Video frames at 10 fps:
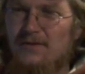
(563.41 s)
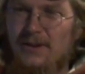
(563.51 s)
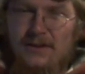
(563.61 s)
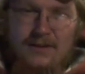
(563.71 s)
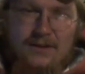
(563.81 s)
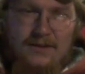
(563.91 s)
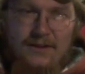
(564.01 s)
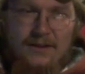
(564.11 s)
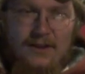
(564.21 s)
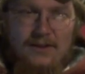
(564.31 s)

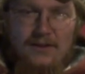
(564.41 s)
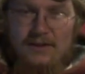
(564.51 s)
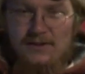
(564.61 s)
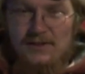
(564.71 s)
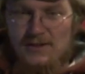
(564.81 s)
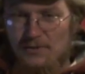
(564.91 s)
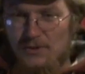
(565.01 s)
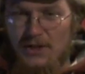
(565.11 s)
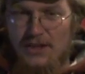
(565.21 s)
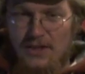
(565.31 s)
is it
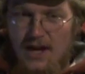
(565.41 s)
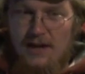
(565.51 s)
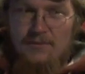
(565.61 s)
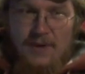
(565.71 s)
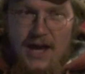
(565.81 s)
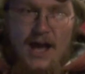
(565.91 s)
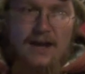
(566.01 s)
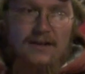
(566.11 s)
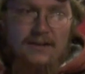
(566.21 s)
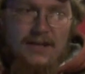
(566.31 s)
really that bad